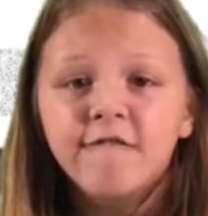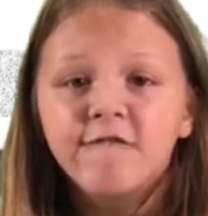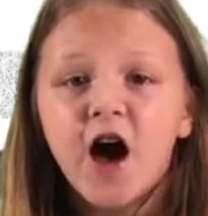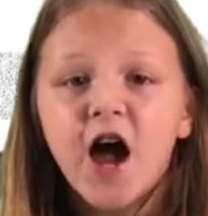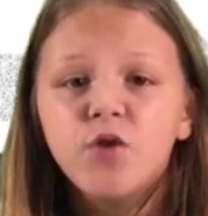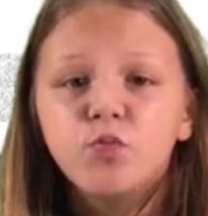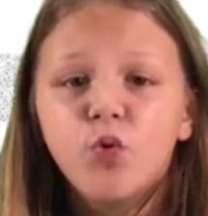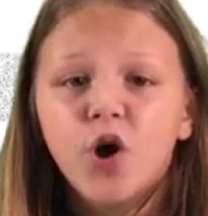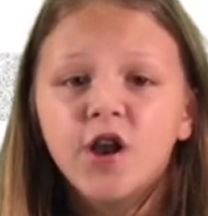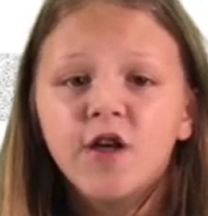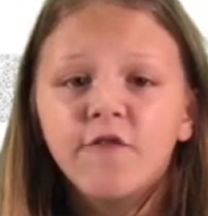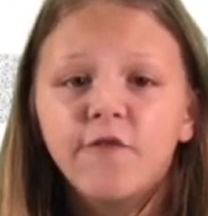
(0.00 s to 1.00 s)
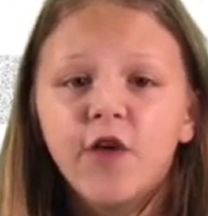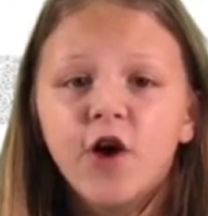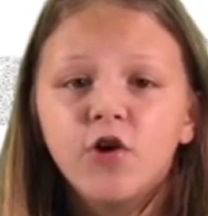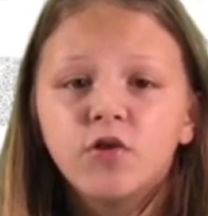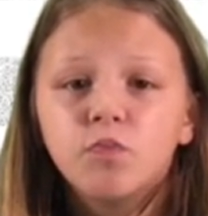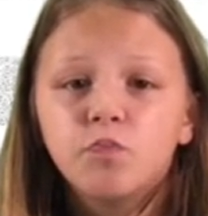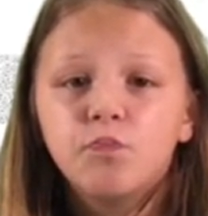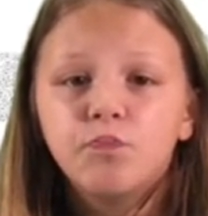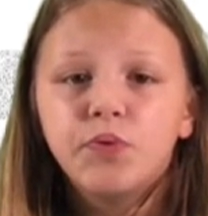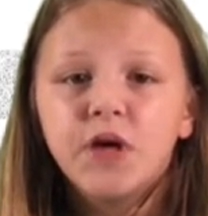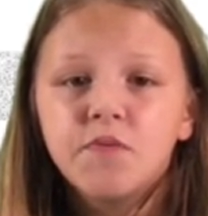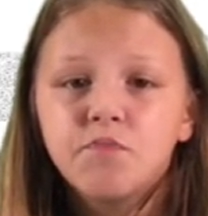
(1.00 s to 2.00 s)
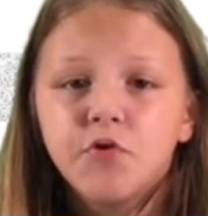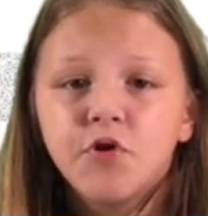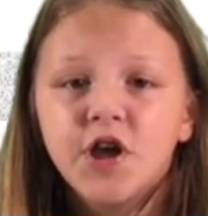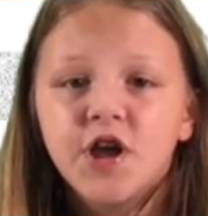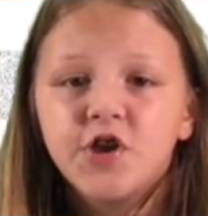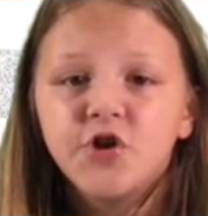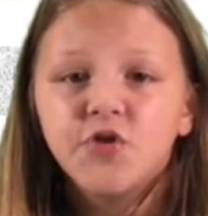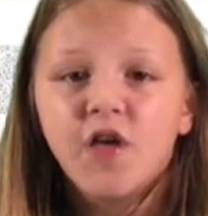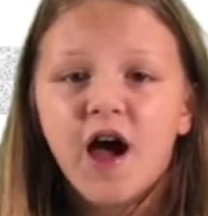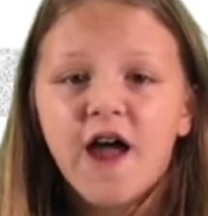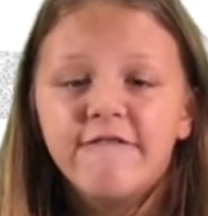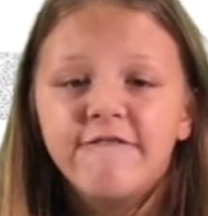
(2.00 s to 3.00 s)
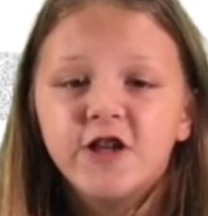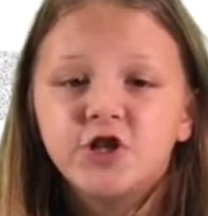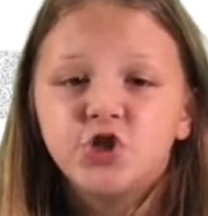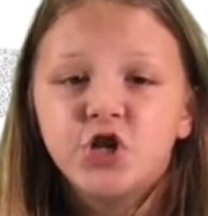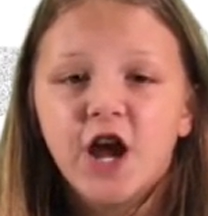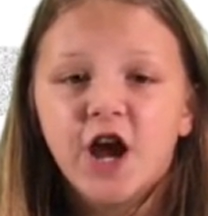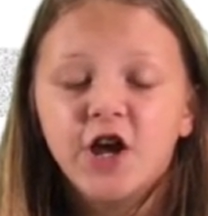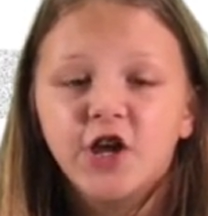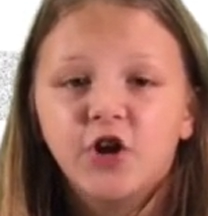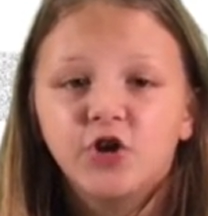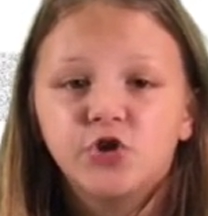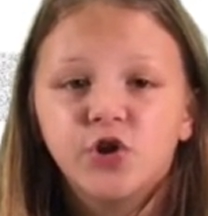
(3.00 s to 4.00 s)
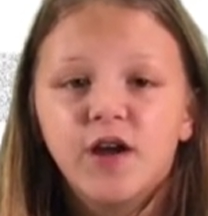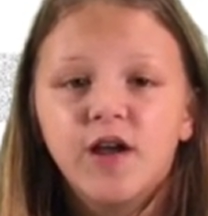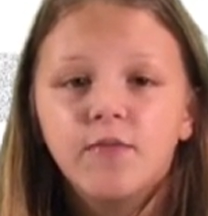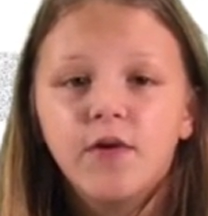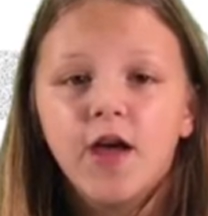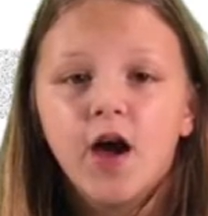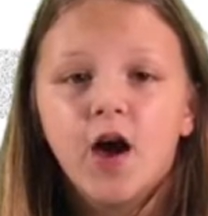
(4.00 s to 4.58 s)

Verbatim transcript: Find one of those people in your life and share your dream